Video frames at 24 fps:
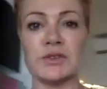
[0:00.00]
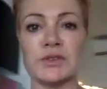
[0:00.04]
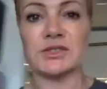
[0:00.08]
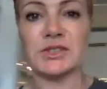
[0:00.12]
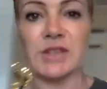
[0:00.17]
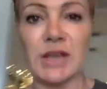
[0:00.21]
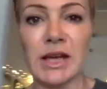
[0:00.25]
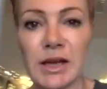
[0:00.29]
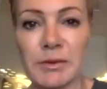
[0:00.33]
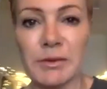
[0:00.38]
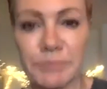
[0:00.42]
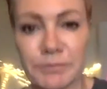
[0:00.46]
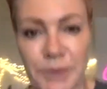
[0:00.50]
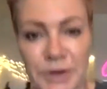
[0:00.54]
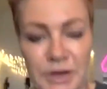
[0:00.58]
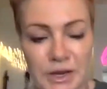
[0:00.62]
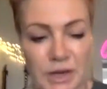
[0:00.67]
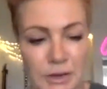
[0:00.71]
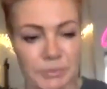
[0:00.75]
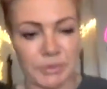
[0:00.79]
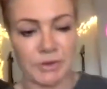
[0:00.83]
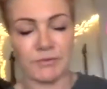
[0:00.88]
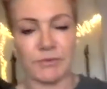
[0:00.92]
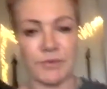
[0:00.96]
the same
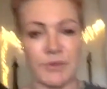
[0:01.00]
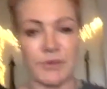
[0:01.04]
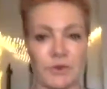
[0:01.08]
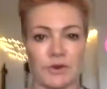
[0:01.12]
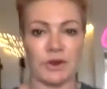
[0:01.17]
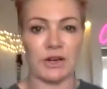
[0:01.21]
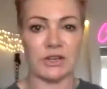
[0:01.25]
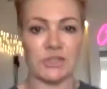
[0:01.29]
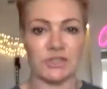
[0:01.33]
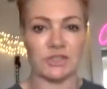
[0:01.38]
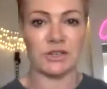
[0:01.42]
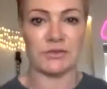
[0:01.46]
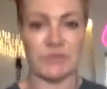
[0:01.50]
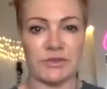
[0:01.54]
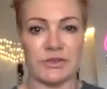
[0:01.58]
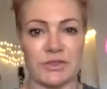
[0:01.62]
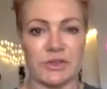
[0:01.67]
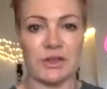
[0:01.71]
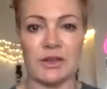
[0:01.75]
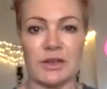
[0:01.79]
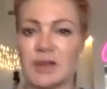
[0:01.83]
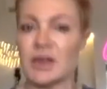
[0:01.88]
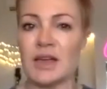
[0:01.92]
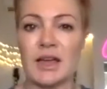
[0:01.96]
pickup configuration, and
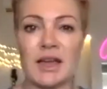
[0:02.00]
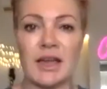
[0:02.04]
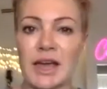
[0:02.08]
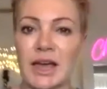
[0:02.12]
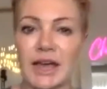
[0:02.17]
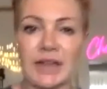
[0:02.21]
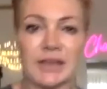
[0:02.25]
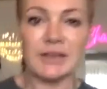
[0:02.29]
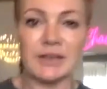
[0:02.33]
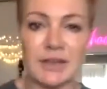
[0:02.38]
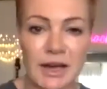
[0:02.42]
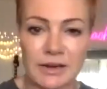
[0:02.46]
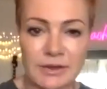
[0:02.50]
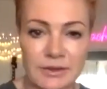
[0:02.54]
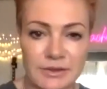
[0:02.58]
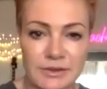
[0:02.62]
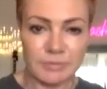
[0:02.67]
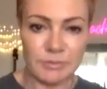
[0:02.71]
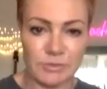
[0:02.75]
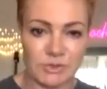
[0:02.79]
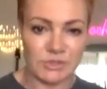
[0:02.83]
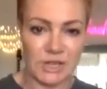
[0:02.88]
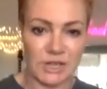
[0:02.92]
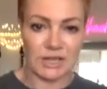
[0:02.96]
everything, and none of
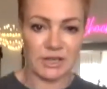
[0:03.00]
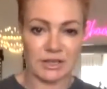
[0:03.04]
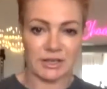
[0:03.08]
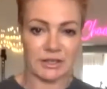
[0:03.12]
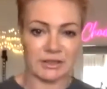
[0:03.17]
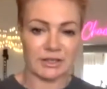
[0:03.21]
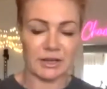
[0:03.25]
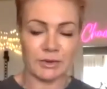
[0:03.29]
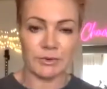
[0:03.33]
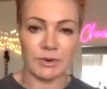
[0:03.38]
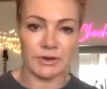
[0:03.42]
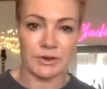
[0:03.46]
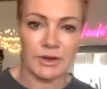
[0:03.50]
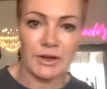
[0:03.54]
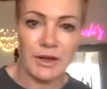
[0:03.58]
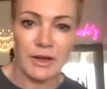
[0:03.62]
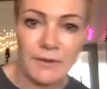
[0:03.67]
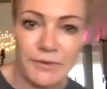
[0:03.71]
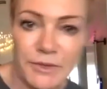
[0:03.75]
them sound like that one.